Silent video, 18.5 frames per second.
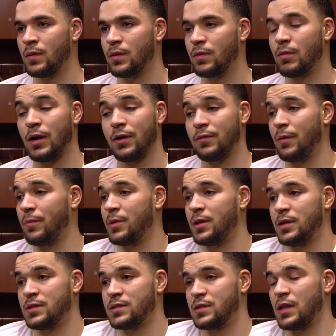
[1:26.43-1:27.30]
Right. I
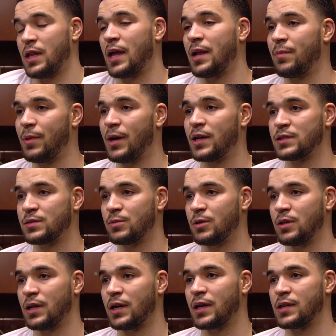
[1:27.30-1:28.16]
mean, it's a lot of
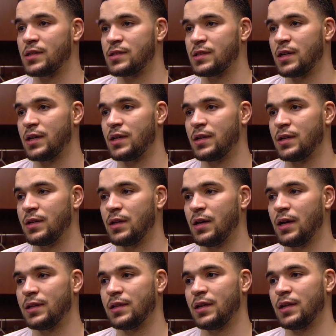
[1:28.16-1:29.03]
basketball, like I said, and
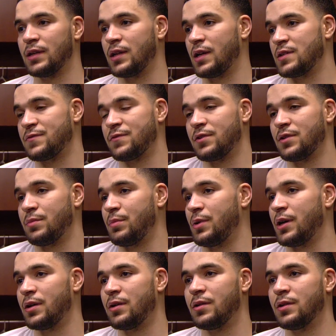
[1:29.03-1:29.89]
I think that's for the
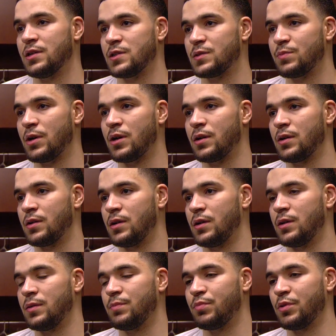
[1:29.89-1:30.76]
better, and it's part of
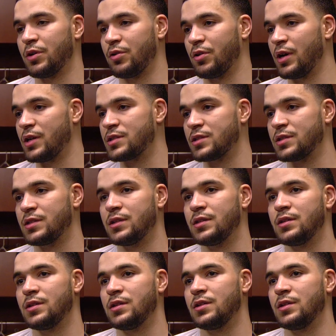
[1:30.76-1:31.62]
the progression
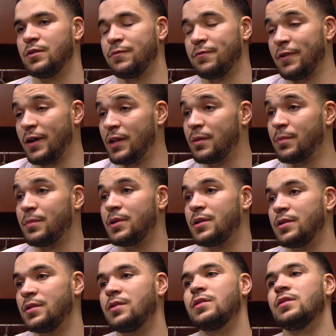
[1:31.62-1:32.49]
and the
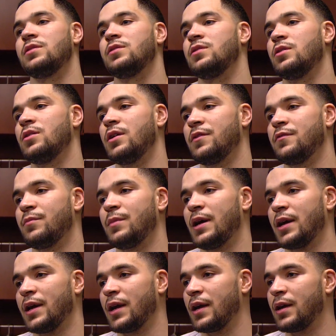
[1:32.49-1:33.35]
development, of
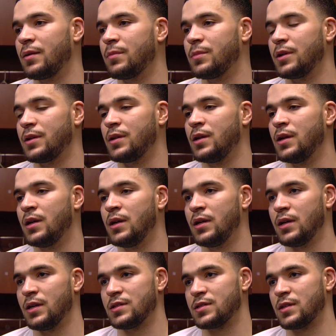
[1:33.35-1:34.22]
my game, and
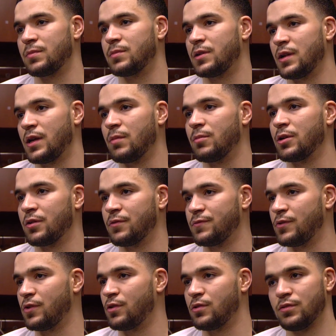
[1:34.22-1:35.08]
it's something I'm looking
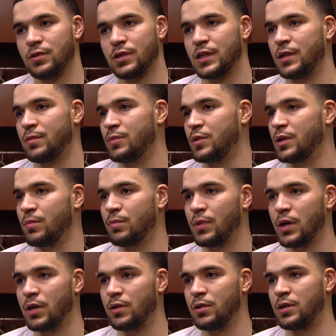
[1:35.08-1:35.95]
forward to keep getting
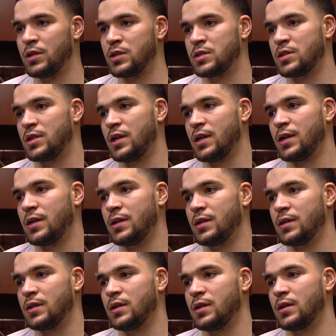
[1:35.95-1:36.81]
better each day.
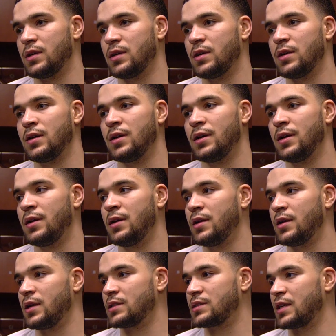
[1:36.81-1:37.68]
And
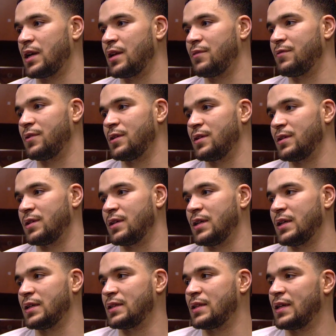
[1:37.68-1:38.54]
that's kind of
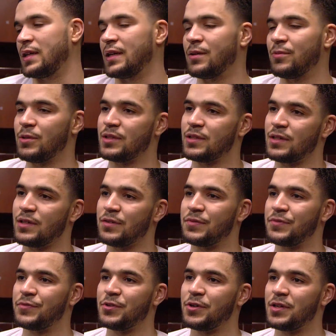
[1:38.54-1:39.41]
a thing with the
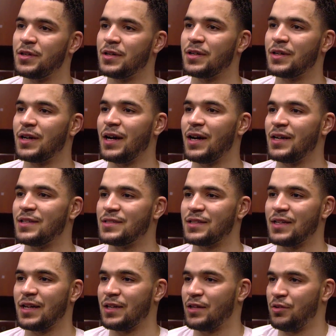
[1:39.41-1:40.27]
four-year guys,
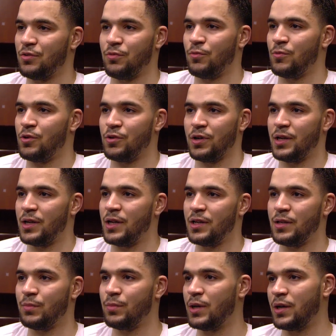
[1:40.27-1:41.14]
that you won't get
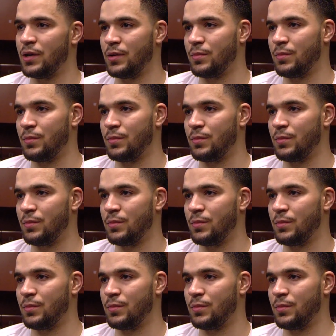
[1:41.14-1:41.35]
any better.